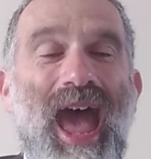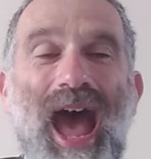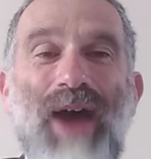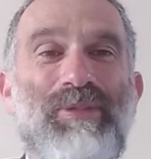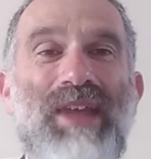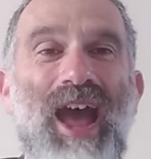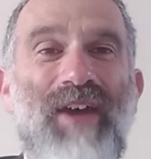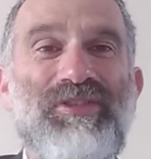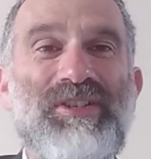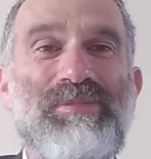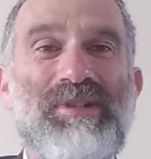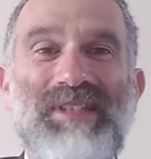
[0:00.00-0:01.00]
And we have
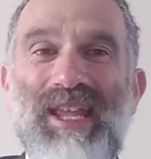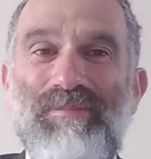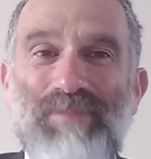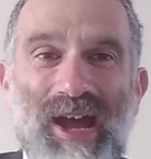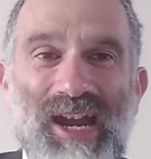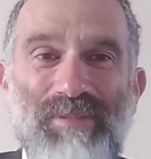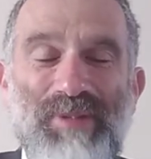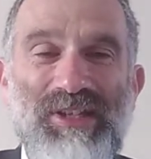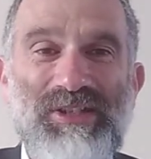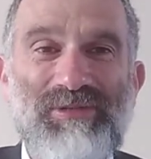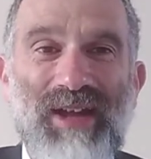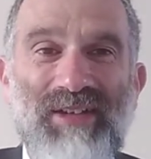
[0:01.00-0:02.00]
to build a
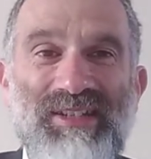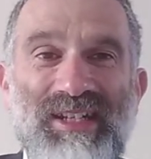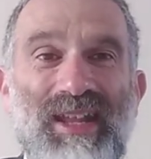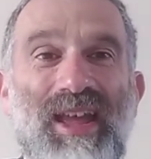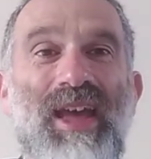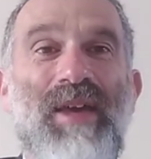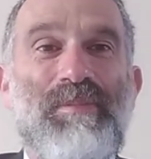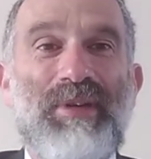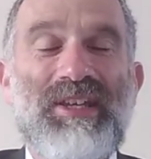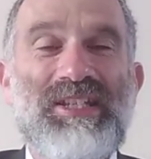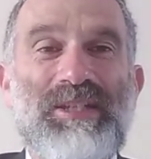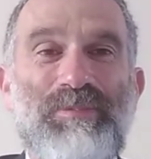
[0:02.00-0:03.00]
parapet around it
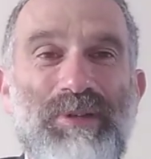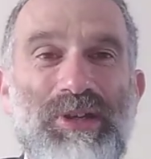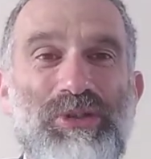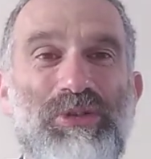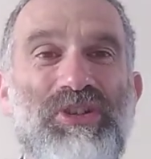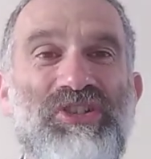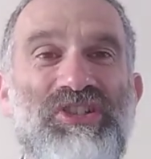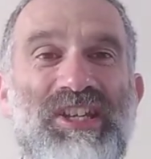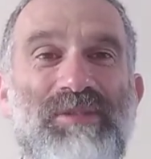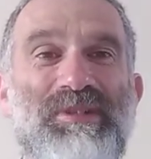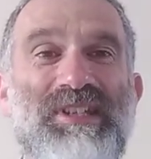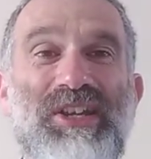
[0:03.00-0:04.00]
because spiritual
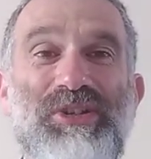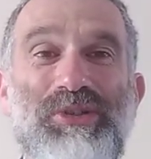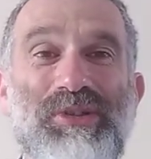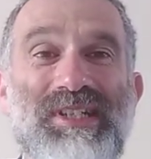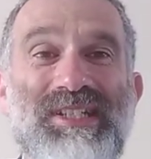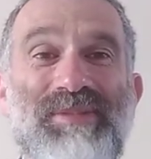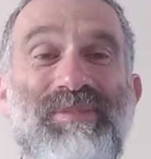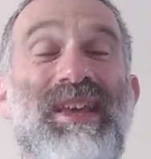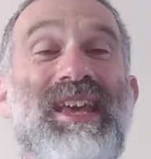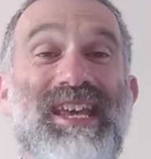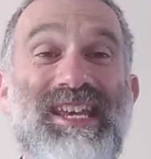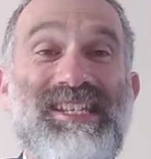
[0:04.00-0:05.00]
achievement in Judaism
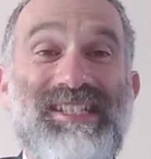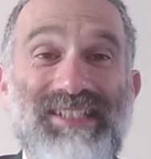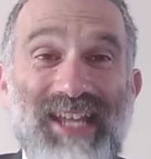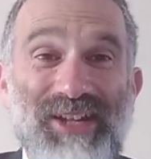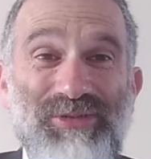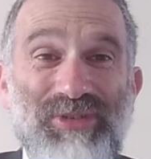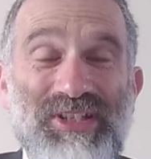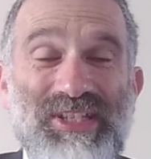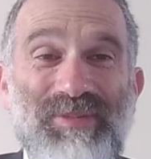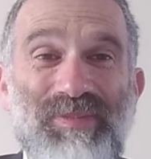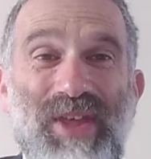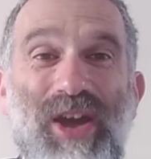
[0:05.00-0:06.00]
is
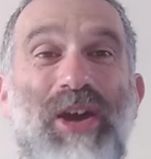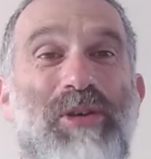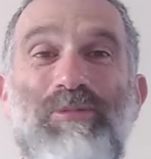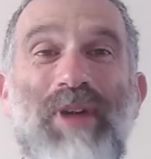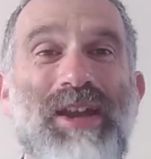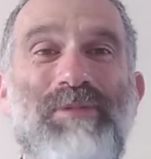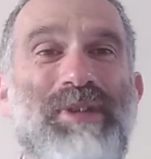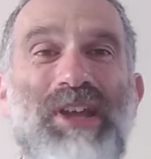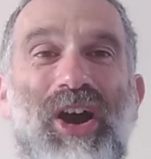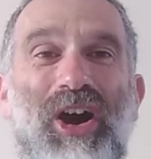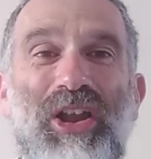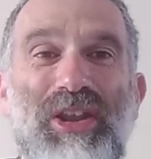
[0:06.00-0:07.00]
dangerous. When we
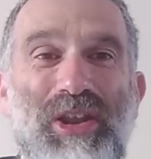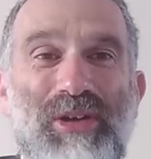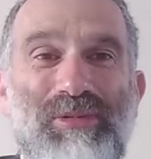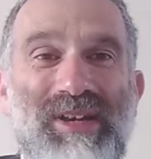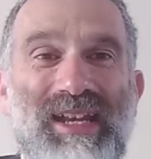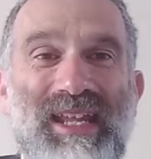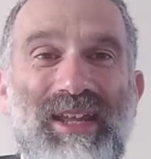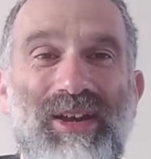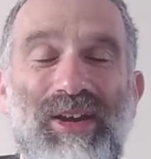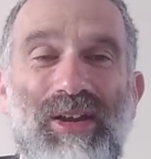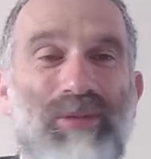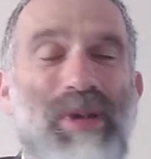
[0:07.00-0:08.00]
are lonely,
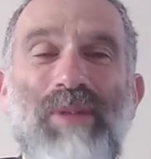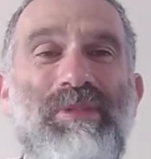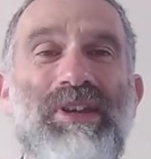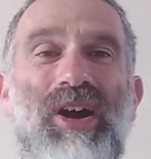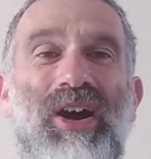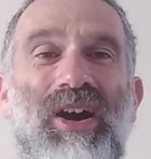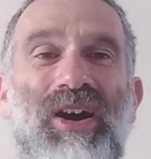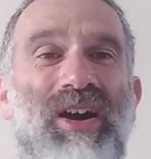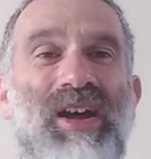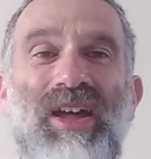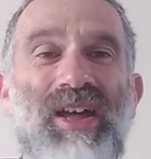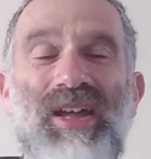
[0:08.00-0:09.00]
when we are